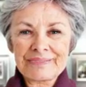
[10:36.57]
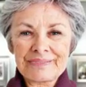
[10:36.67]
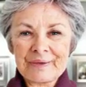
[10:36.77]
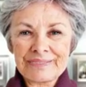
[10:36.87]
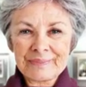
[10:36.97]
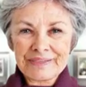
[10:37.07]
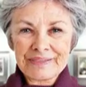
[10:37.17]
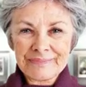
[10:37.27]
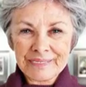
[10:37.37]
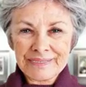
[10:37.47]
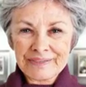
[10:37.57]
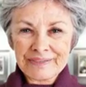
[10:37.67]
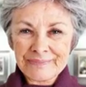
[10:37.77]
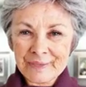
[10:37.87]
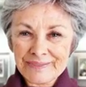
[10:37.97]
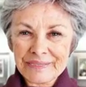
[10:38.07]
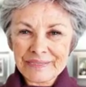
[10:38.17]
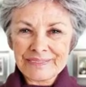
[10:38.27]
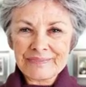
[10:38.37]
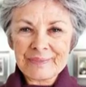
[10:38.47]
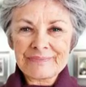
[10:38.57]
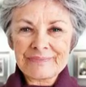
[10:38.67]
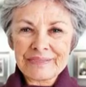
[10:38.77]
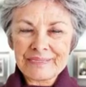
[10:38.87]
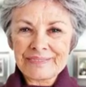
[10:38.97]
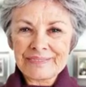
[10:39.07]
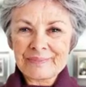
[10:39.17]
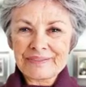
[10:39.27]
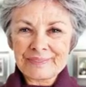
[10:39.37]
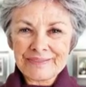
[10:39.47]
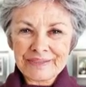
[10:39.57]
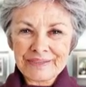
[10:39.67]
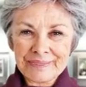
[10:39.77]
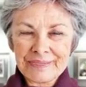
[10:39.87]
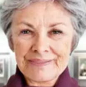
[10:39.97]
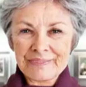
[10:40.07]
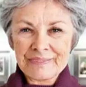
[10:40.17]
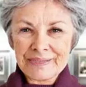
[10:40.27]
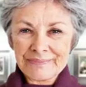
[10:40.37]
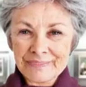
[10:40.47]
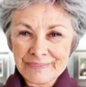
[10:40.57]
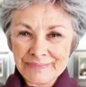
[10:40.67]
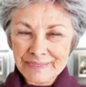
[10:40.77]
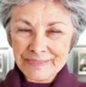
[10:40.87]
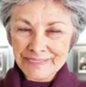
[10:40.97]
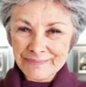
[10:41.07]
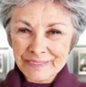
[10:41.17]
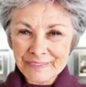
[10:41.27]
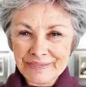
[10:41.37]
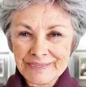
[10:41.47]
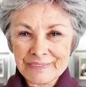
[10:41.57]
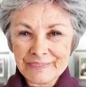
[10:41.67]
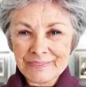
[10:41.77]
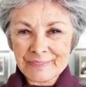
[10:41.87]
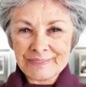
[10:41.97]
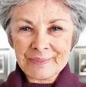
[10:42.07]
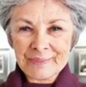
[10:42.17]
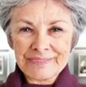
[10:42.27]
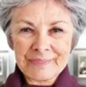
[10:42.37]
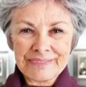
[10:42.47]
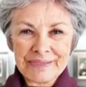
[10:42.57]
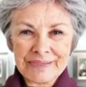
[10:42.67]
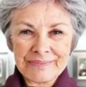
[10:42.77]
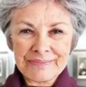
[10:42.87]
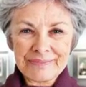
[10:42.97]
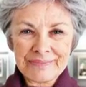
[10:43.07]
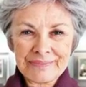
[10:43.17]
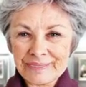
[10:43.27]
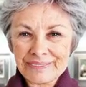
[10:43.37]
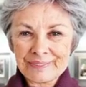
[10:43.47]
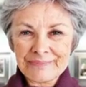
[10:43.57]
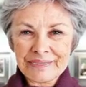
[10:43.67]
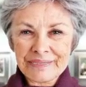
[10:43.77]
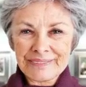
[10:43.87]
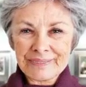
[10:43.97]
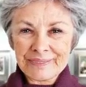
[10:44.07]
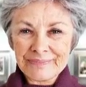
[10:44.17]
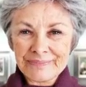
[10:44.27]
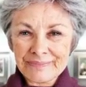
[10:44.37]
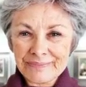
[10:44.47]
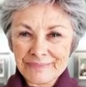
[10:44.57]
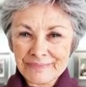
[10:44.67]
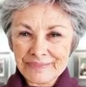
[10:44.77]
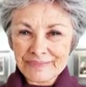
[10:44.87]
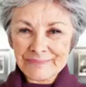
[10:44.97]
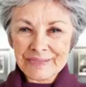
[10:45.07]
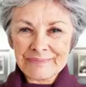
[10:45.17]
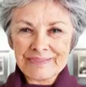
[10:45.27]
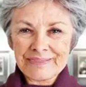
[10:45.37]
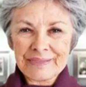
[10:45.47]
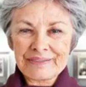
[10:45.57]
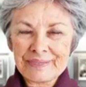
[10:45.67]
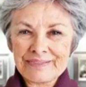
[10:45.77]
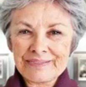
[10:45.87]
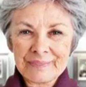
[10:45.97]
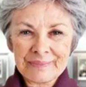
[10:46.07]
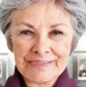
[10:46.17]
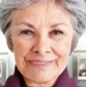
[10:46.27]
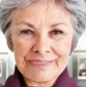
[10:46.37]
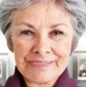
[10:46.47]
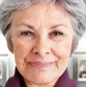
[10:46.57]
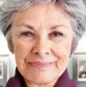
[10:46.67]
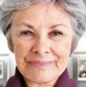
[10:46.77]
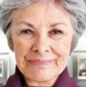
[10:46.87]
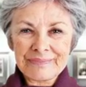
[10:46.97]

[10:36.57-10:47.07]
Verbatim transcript: Your doctor will monitor the progress of your pregnancy with regular exams, especially as you near your due date, third trimester. The baby at 32 weeks.